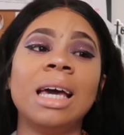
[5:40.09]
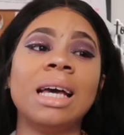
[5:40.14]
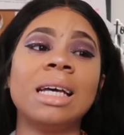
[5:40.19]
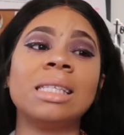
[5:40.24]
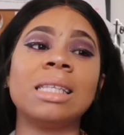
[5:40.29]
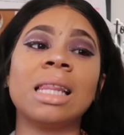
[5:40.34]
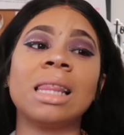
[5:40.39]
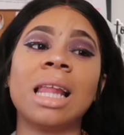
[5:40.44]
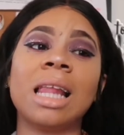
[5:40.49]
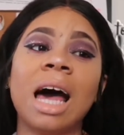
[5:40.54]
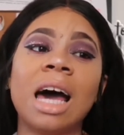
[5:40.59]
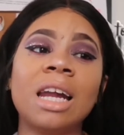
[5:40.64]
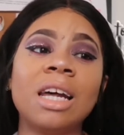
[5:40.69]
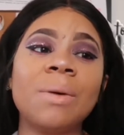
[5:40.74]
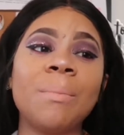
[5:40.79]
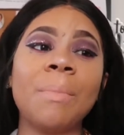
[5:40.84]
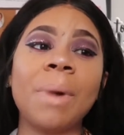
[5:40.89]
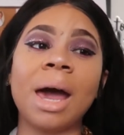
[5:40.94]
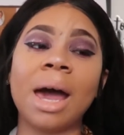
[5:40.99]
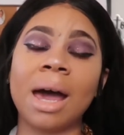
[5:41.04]
it's a lot
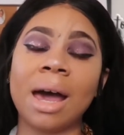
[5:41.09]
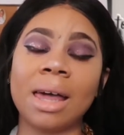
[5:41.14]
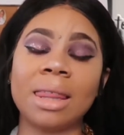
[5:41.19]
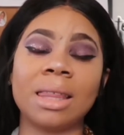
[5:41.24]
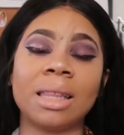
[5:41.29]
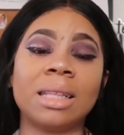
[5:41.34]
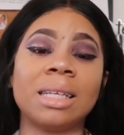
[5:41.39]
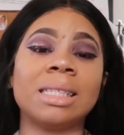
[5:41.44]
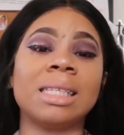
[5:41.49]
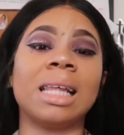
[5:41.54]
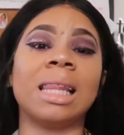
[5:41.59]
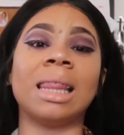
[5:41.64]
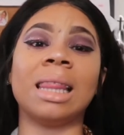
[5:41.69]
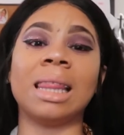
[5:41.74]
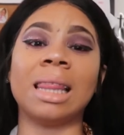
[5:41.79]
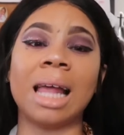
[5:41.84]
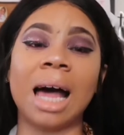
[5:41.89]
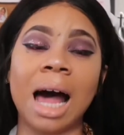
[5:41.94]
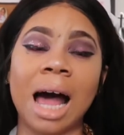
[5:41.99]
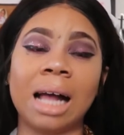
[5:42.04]
of math and it's a
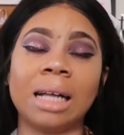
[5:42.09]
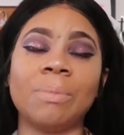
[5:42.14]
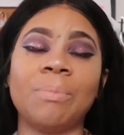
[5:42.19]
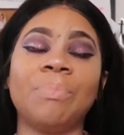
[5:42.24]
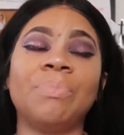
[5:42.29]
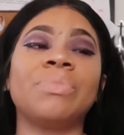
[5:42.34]
lot